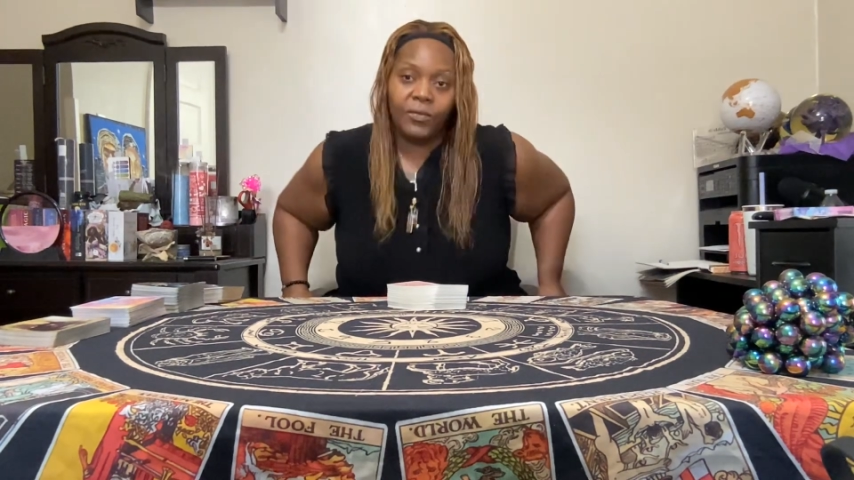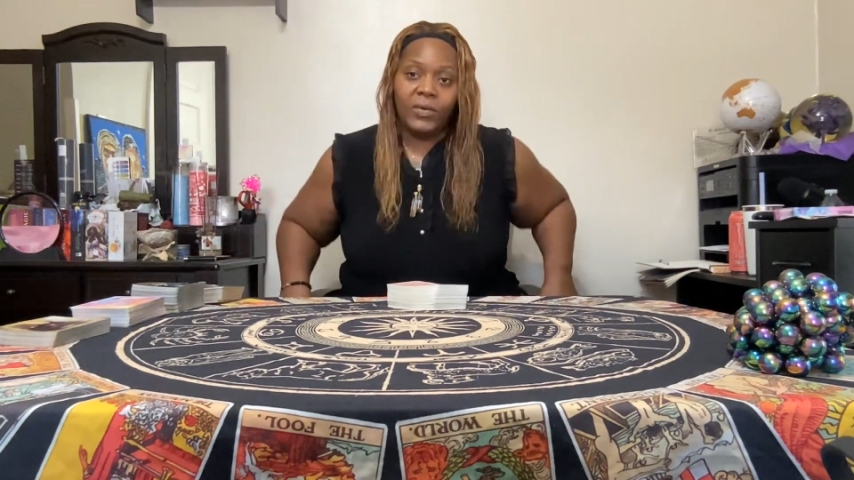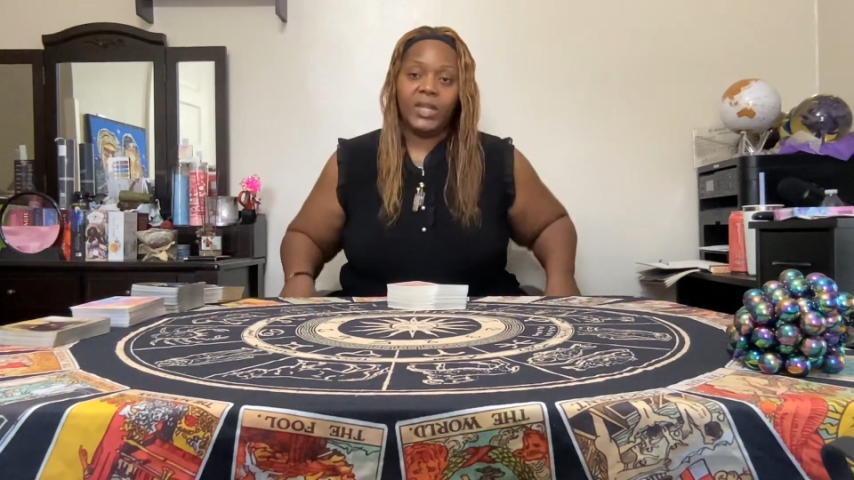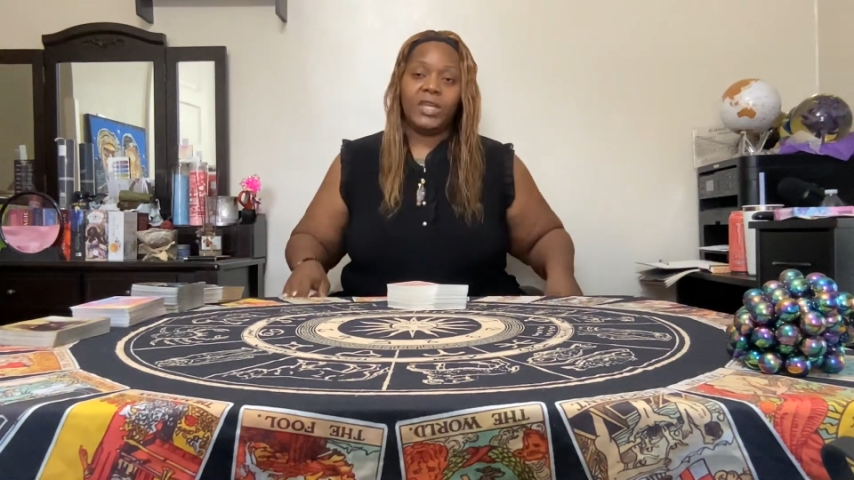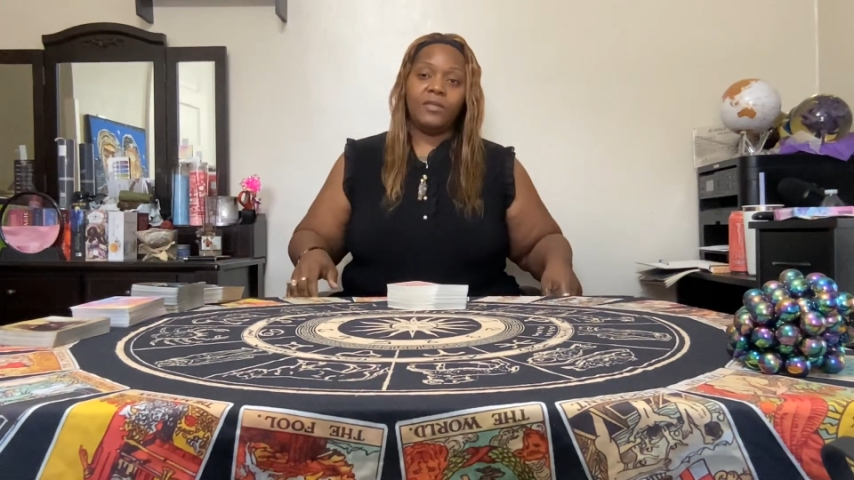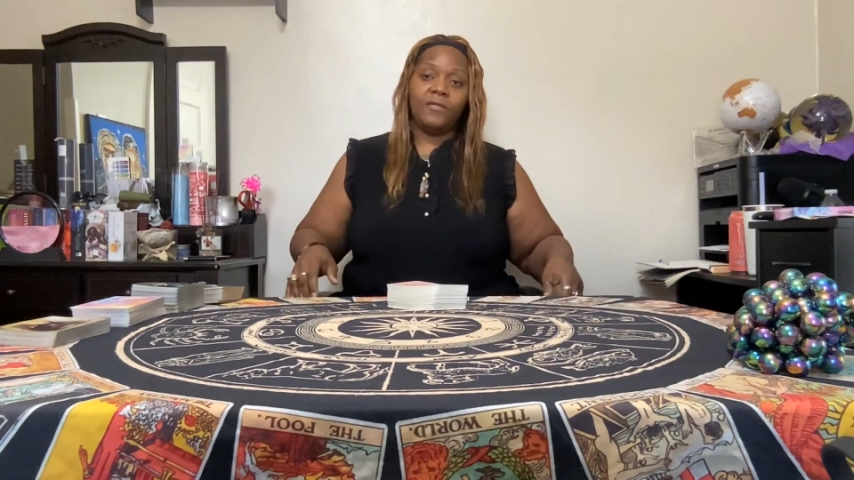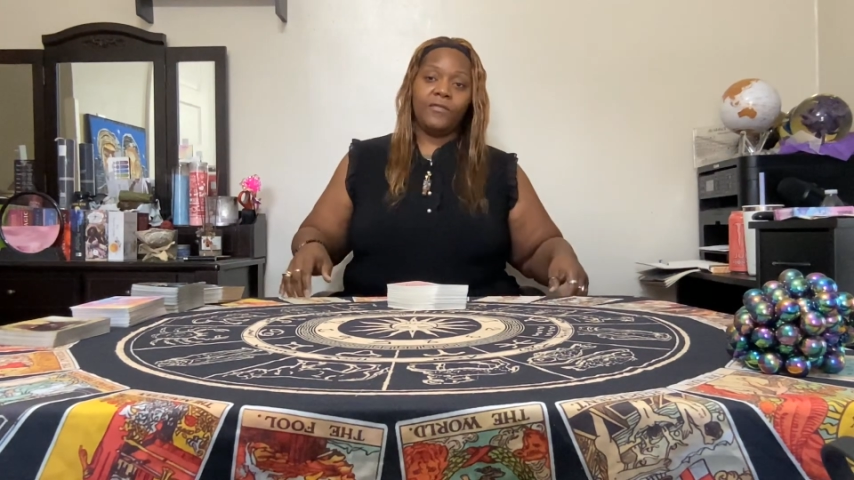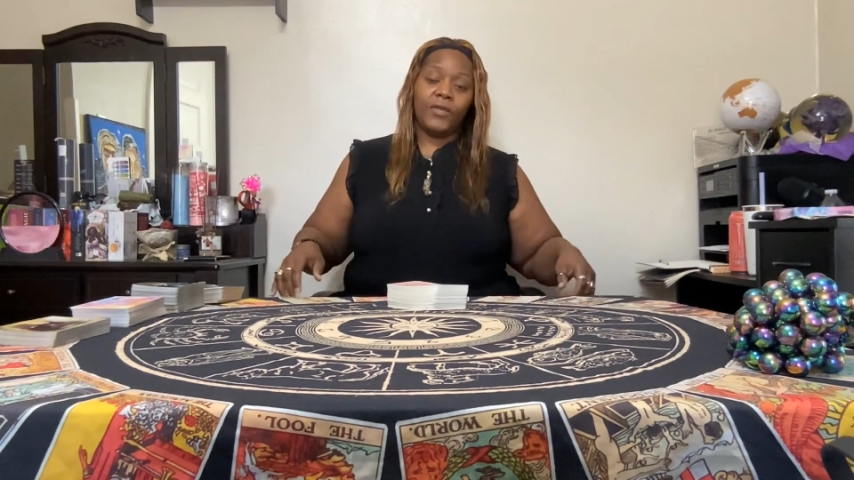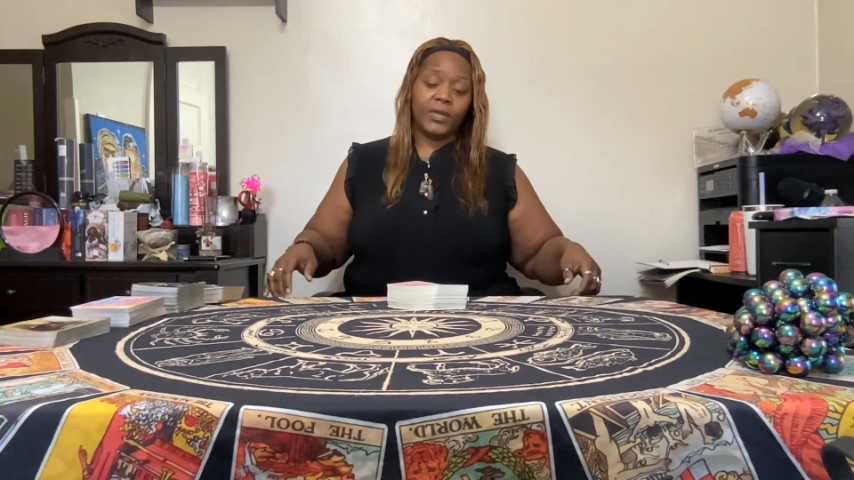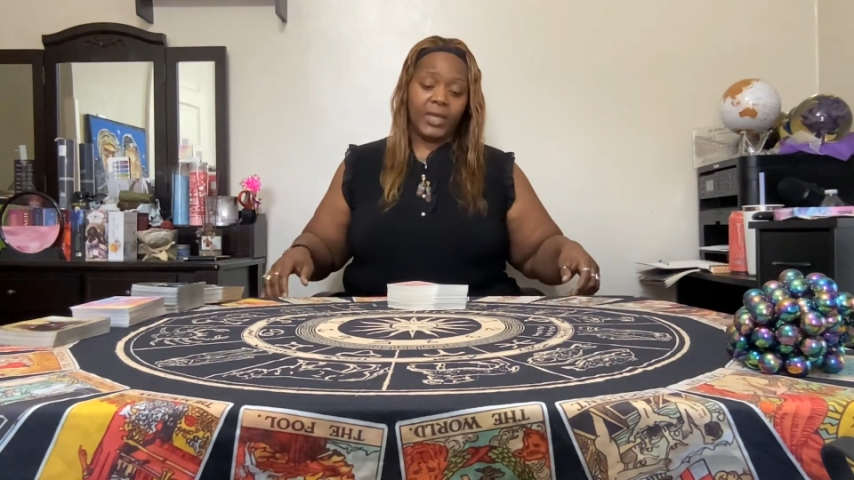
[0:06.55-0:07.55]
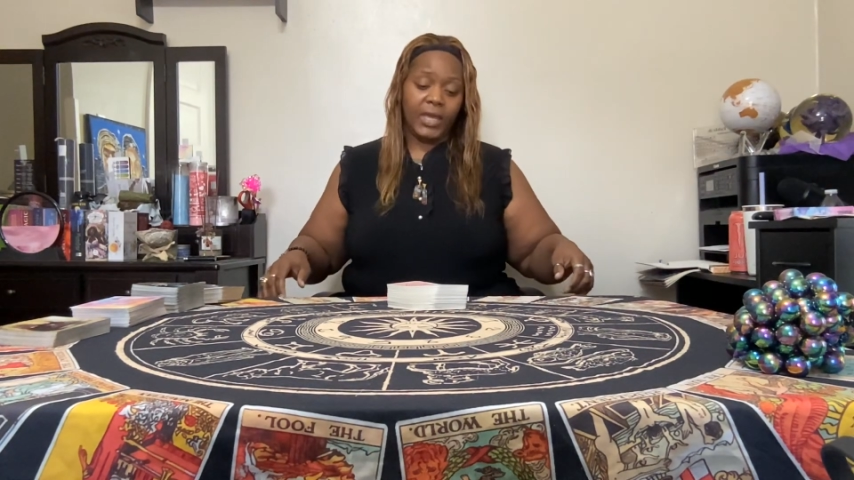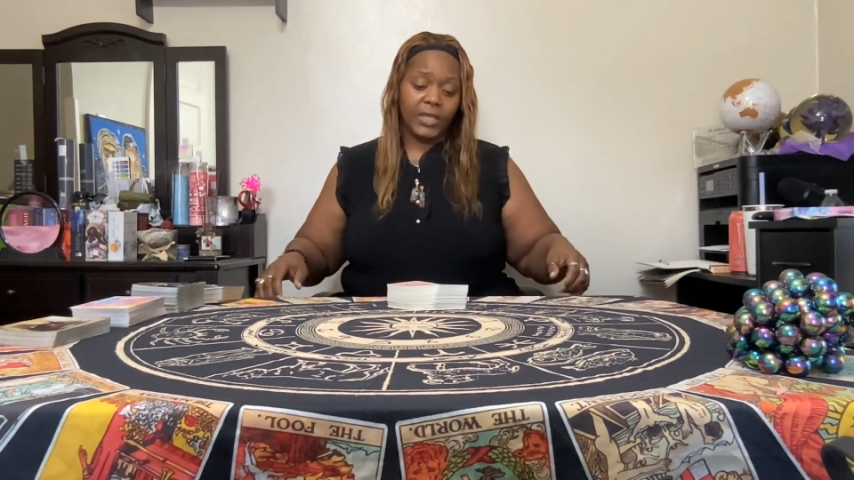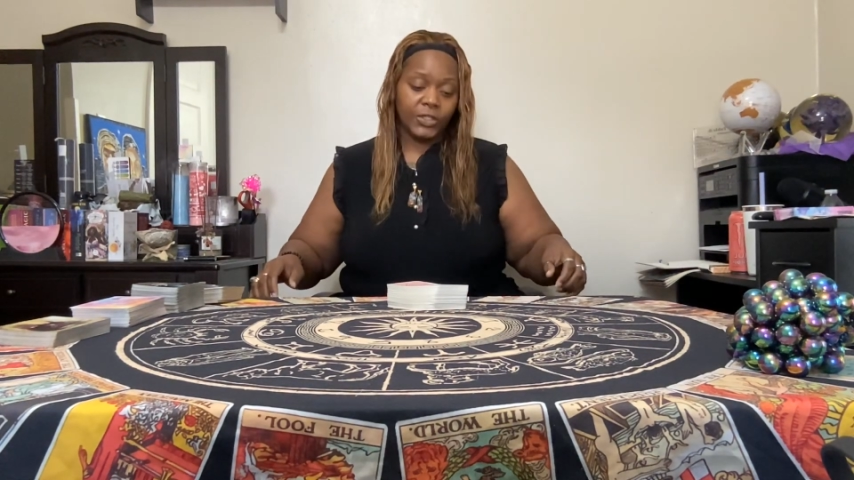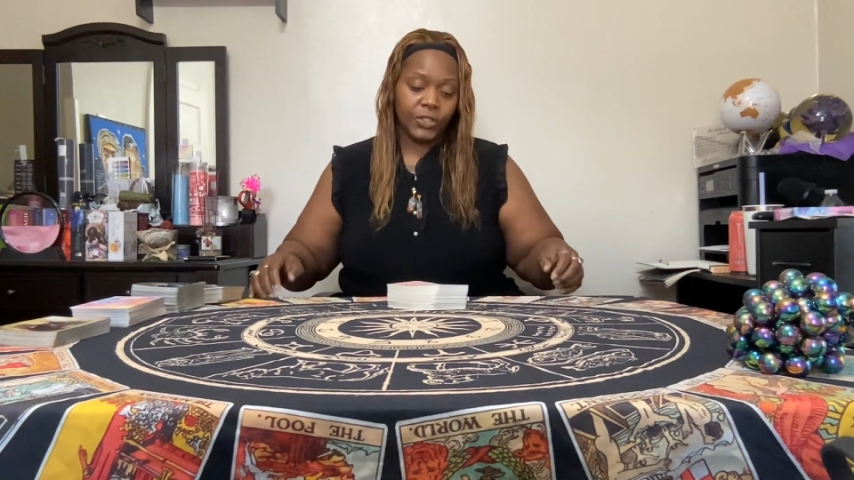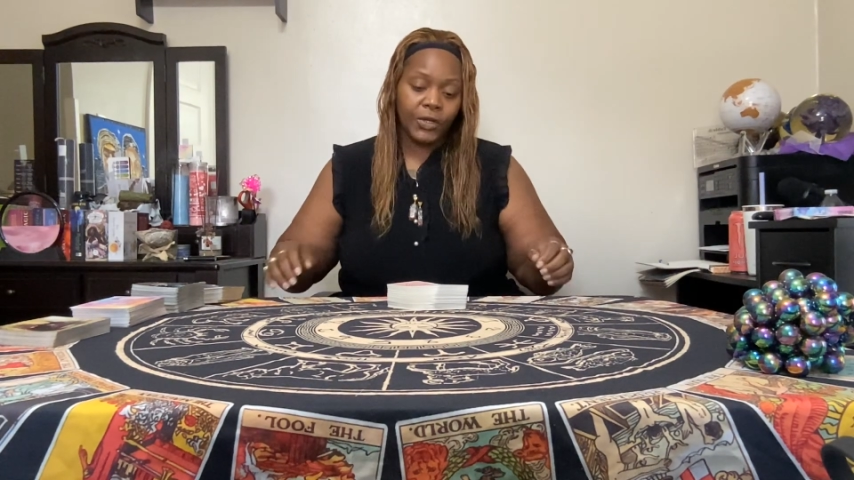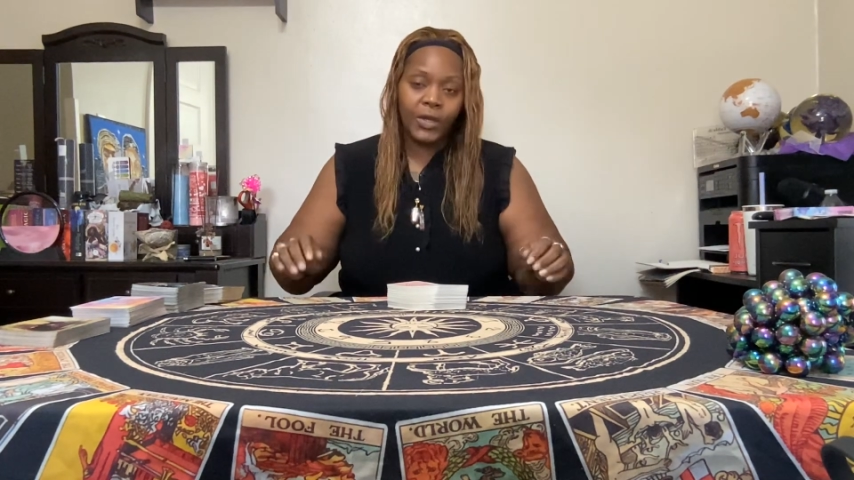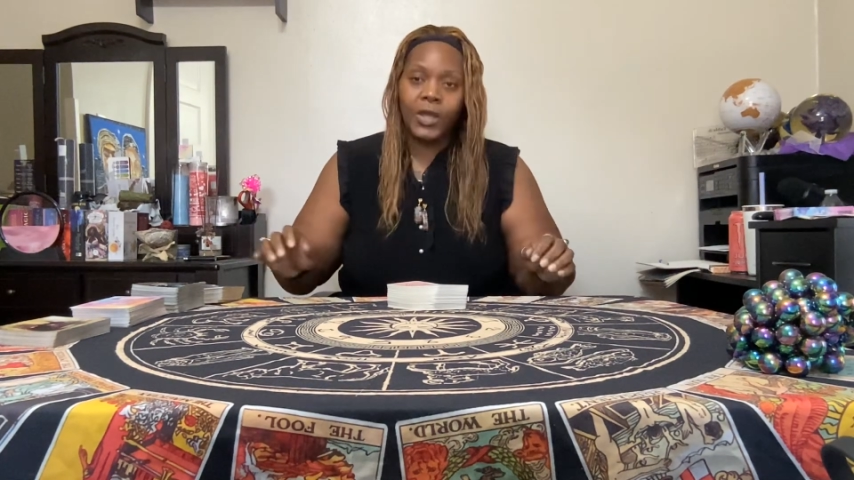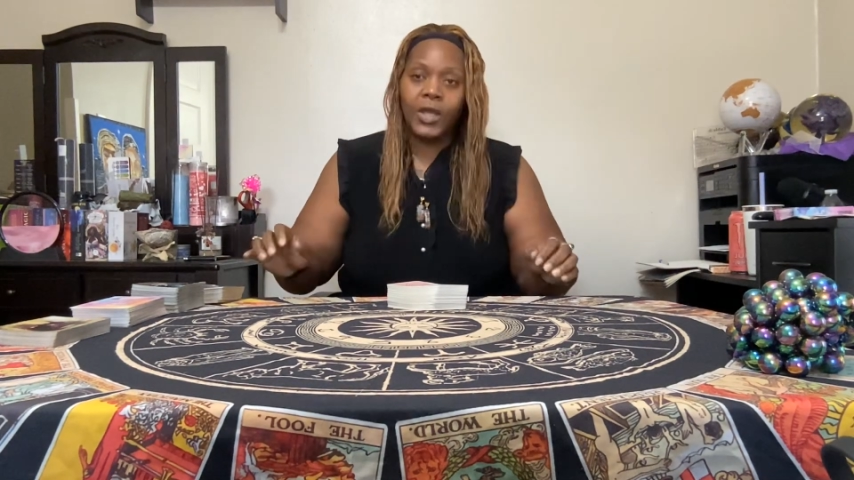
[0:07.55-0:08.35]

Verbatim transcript: reading for Cancer